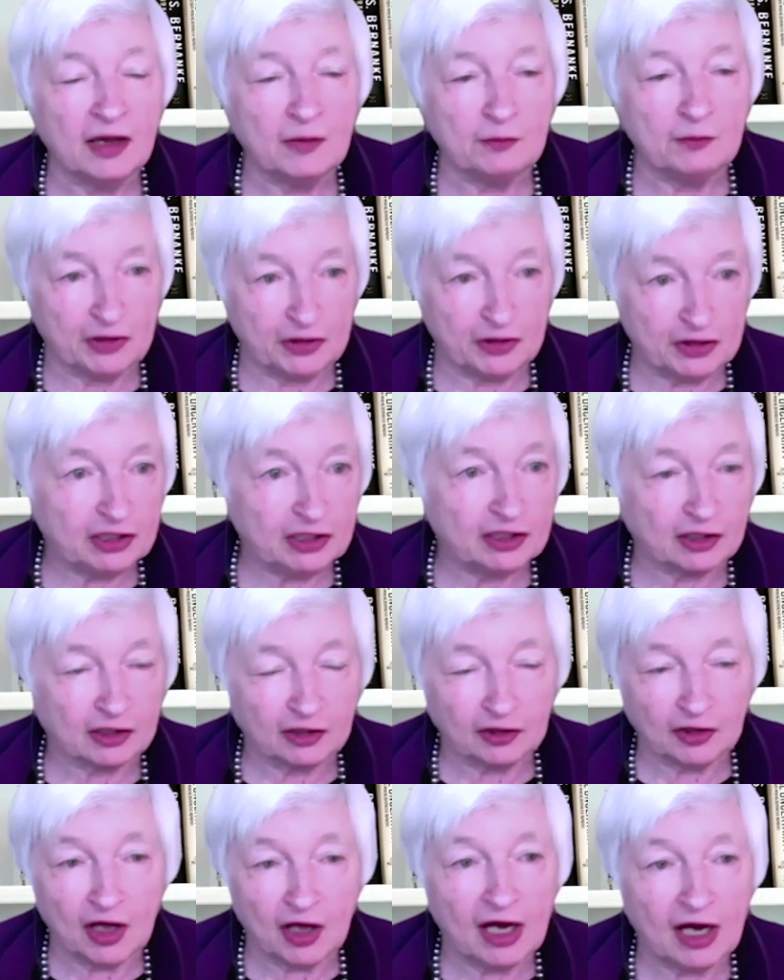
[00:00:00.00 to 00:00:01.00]
but the
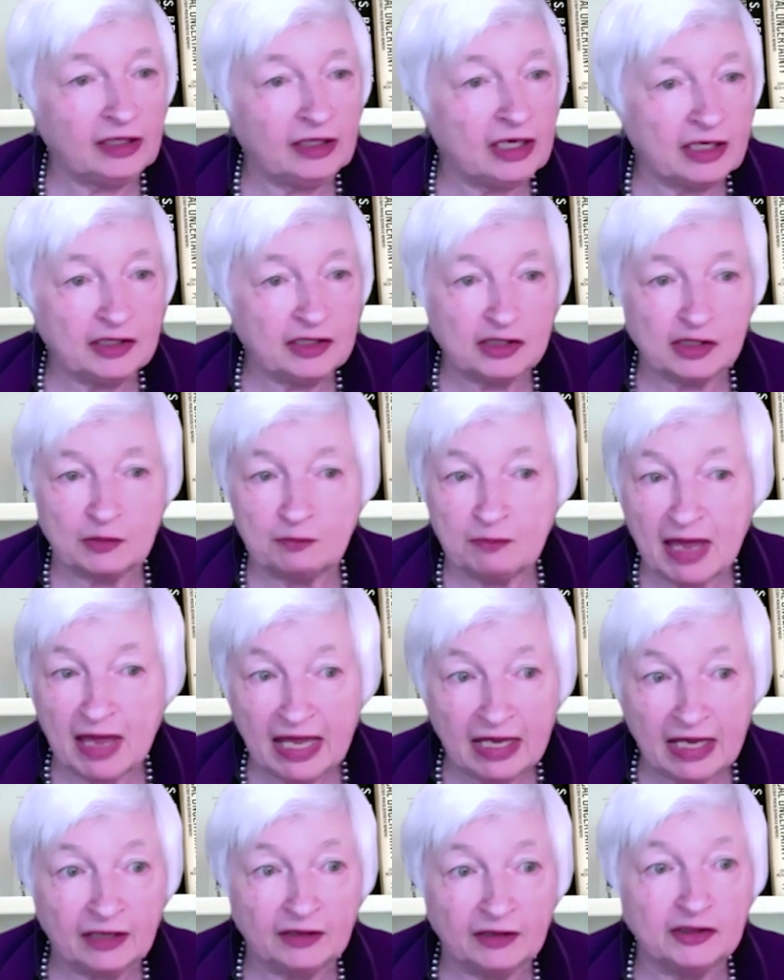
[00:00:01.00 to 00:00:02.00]
decline in
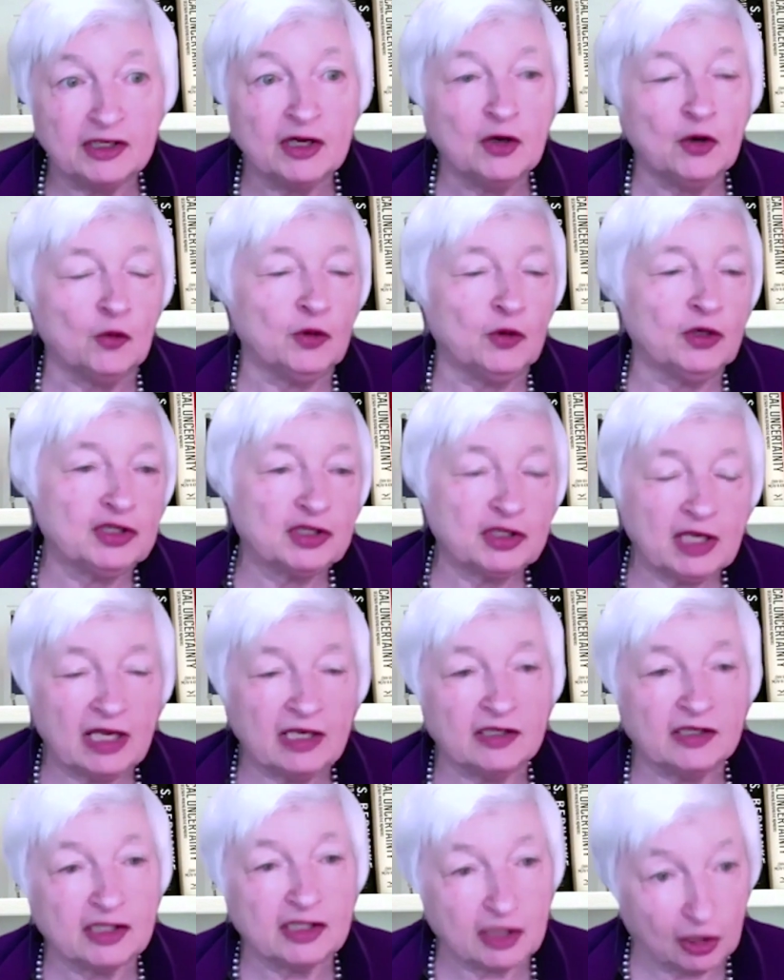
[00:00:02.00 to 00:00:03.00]
demand, which
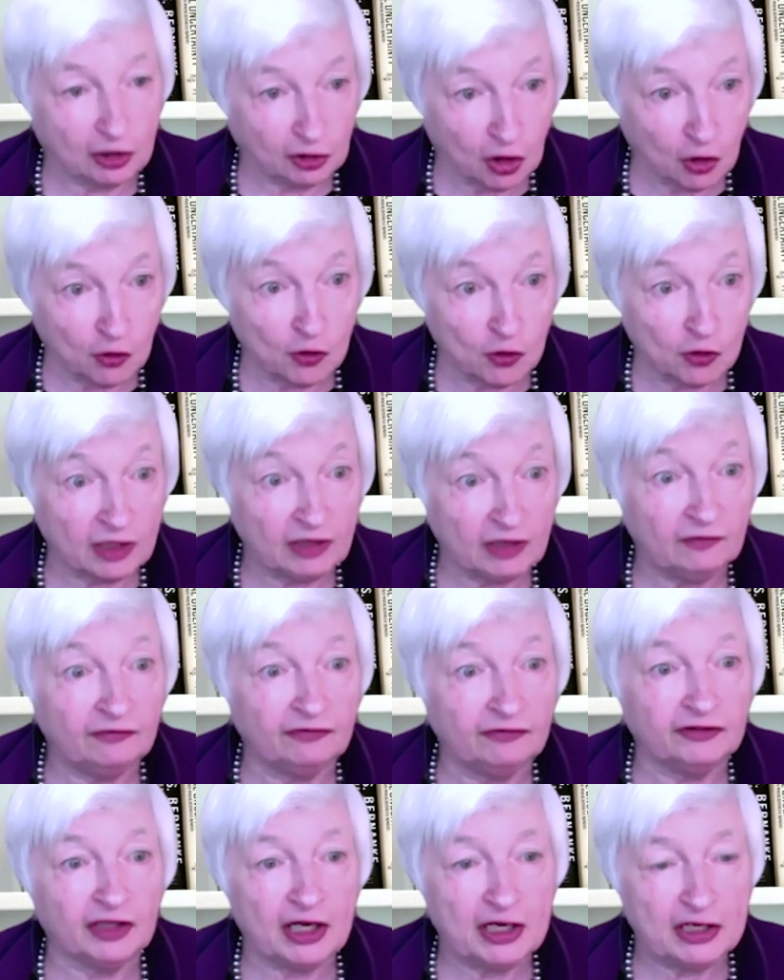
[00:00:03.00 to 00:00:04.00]
tends to lower
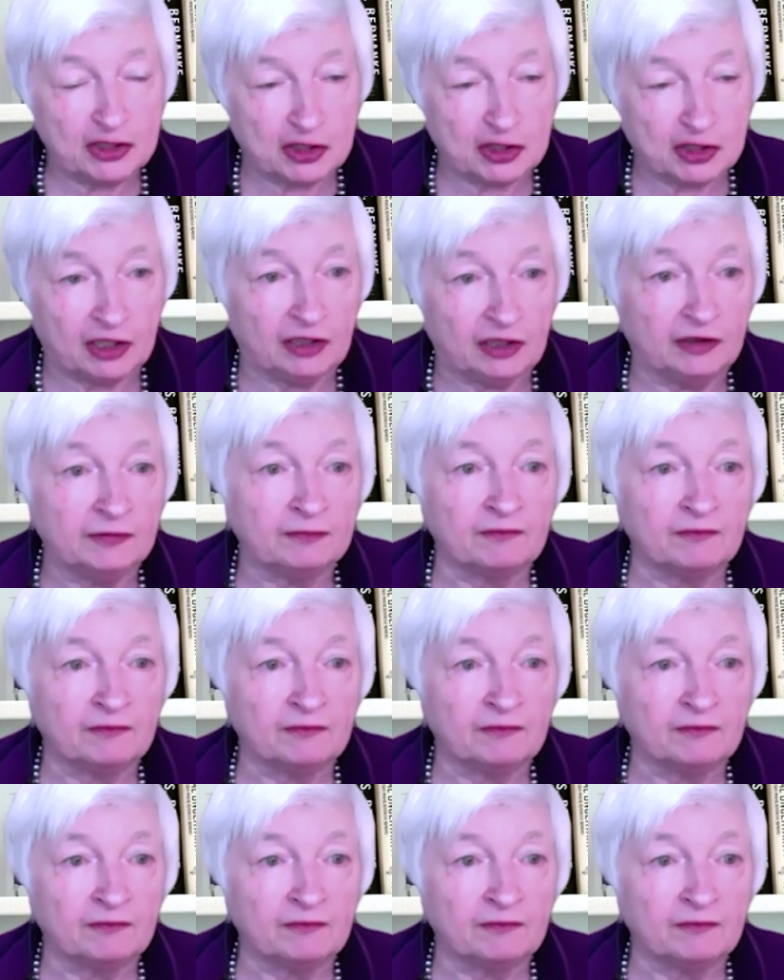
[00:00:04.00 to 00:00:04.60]
inflation,